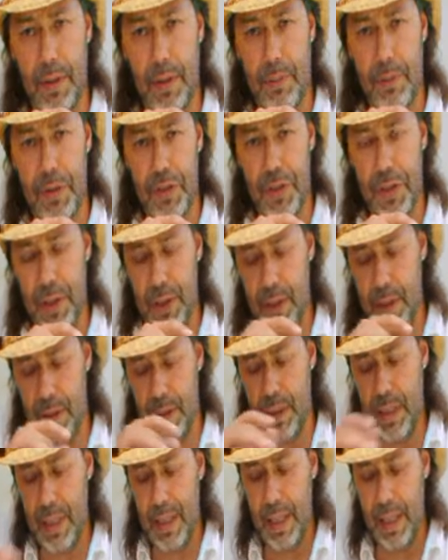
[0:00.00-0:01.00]
into the
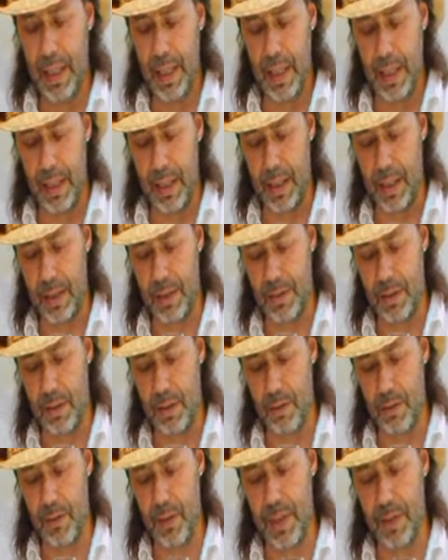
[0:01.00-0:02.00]
machine, and it gets
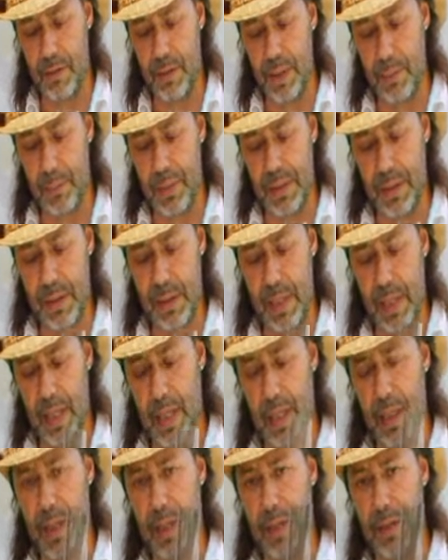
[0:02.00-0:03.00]
all ground up
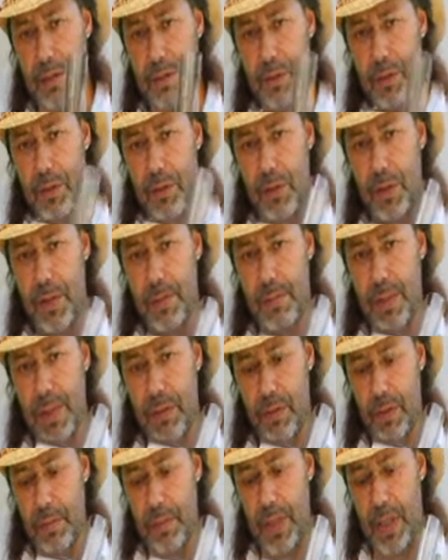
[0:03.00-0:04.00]
inside, and the juice comes
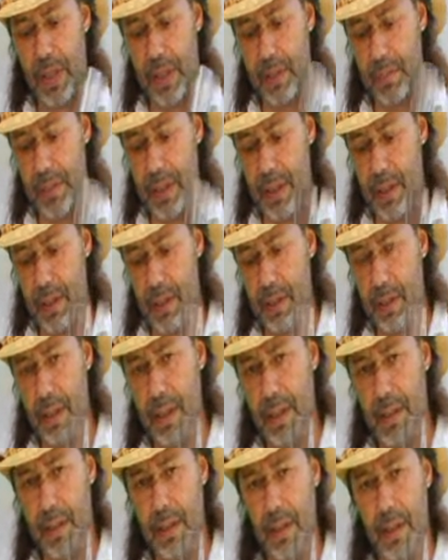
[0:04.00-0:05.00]
out the bottom here,
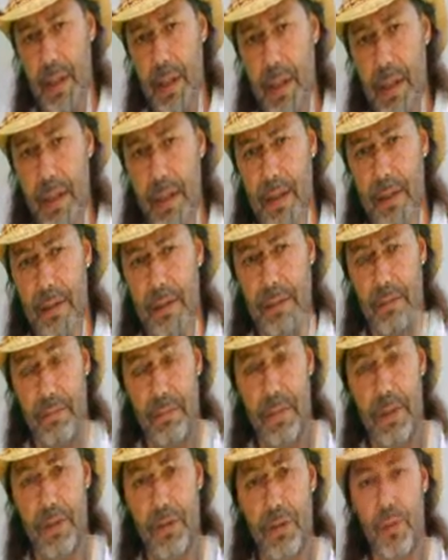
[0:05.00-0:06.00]
and
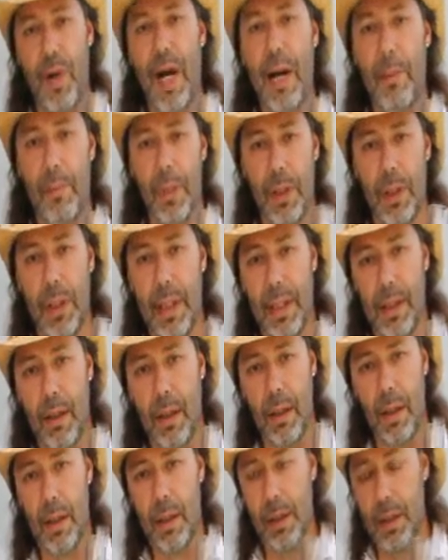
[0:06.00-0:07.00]
the shrapnel, I
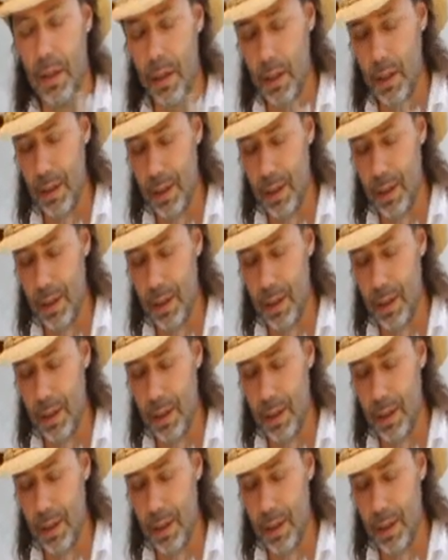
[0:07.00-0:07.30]
call it,